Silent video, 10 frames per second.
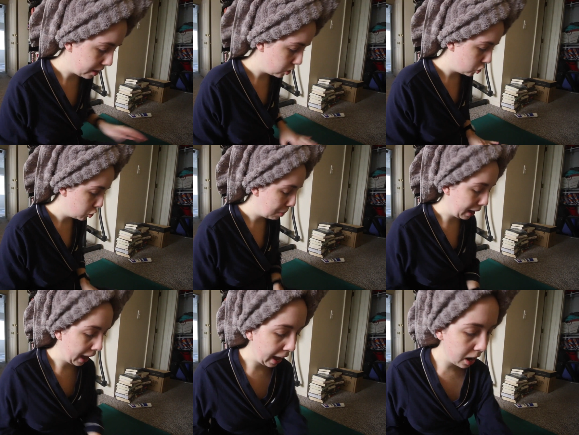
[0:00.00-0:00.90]
then to do
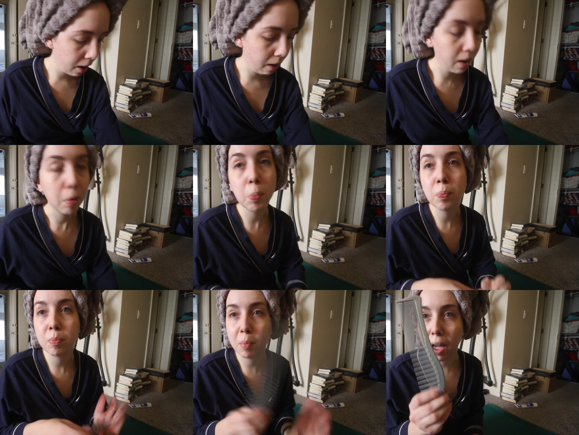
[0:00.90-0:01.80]
my hair,
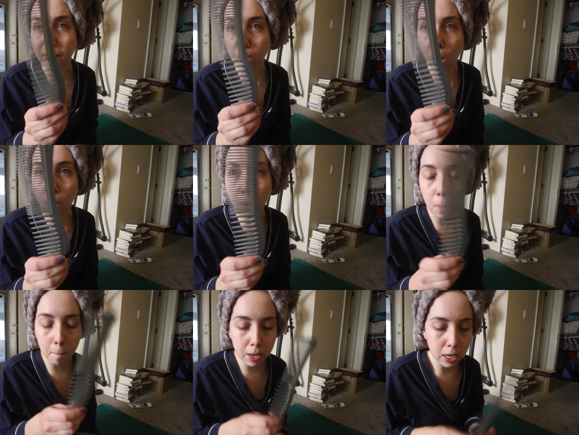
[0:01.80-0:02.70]
I have a
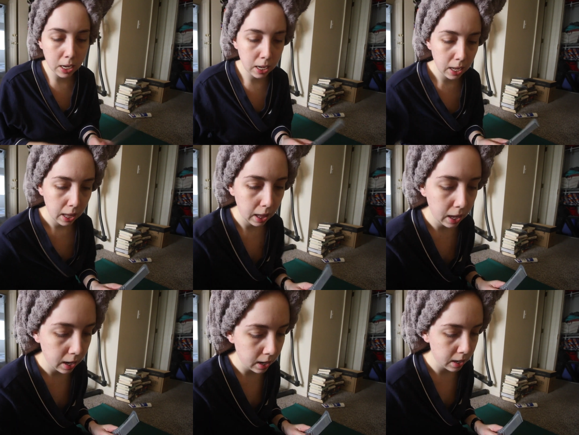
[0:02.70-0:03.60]
comb
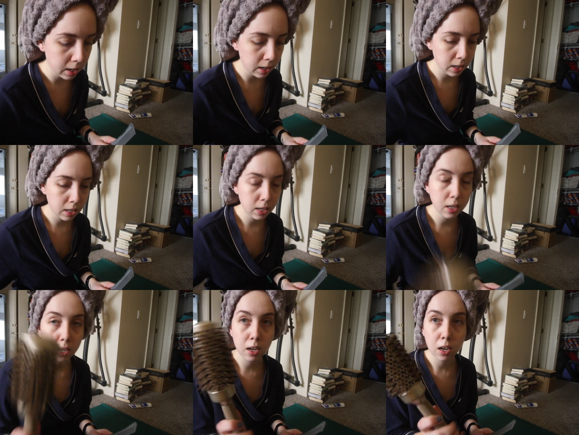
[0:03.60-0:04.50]
and
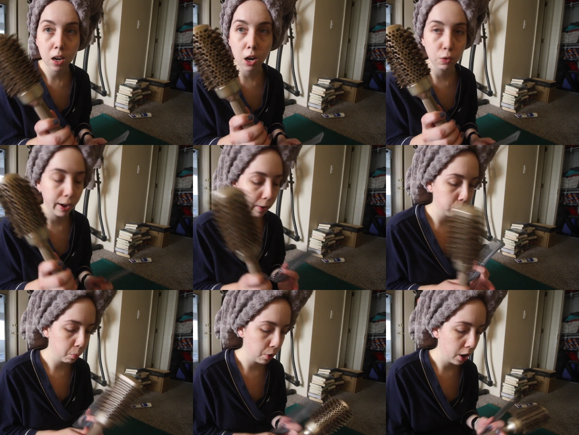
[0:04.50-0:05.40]
a
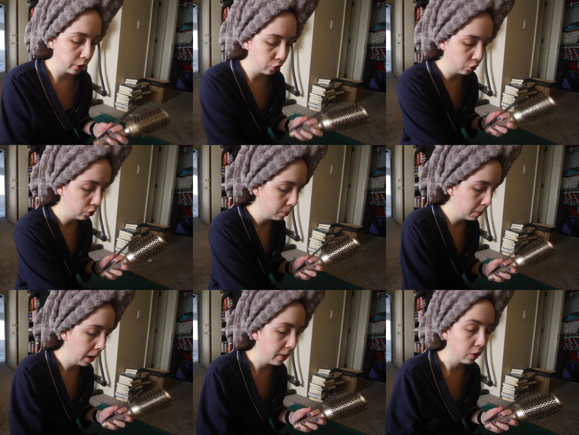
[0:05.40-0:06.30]
round brush
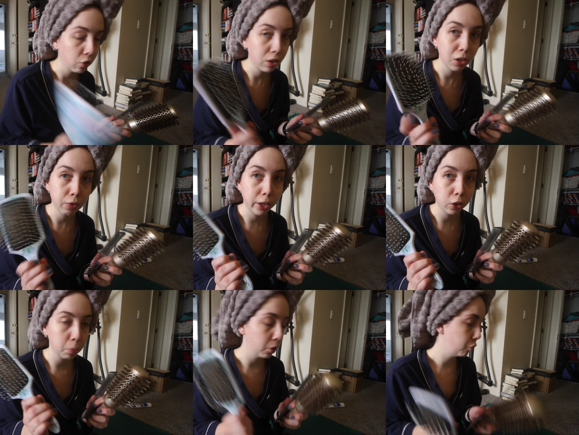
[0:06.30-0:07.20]
and then just like a
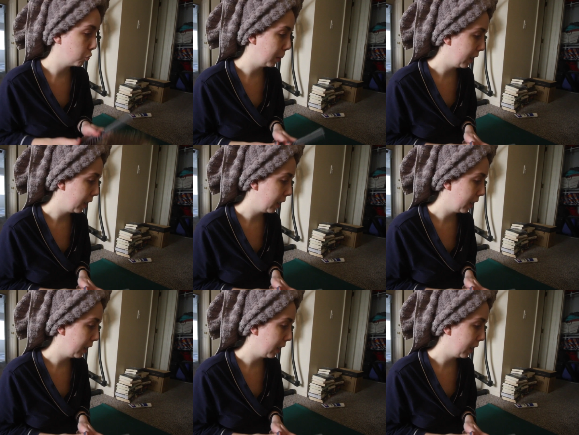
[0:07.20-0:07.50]
regular brush for my